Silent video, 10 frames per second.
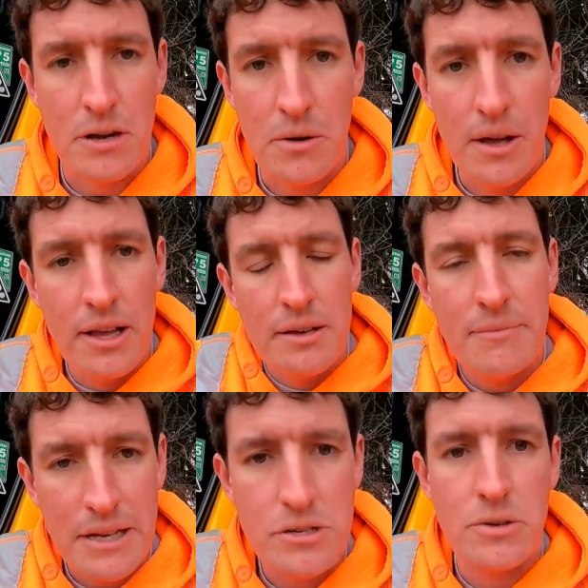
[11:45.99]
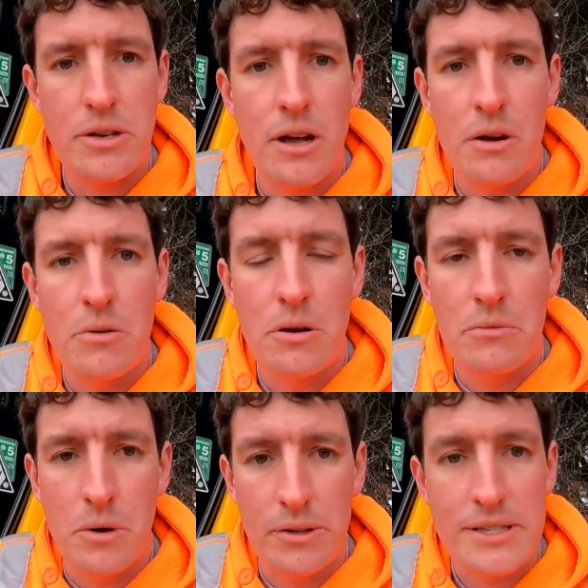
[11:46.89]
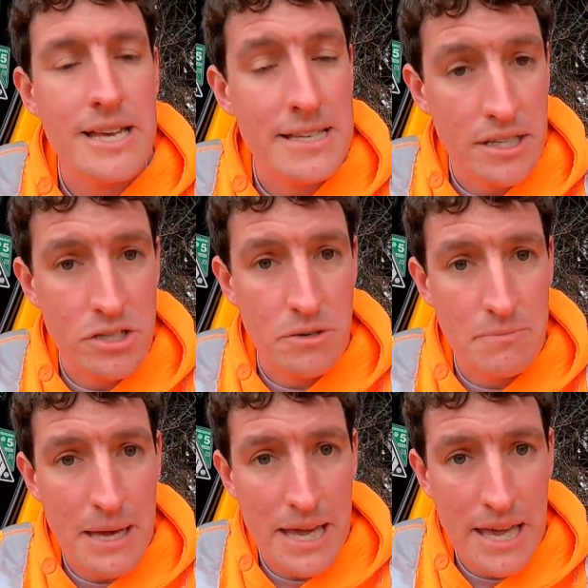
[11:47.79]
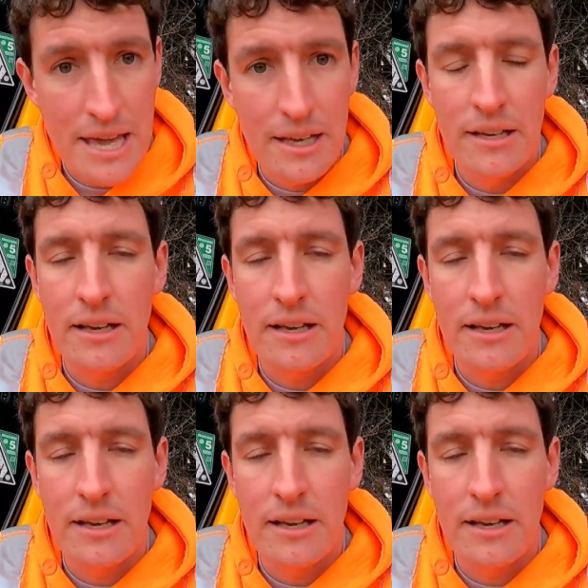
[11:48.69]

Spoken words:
So make sure you know what the setting should be.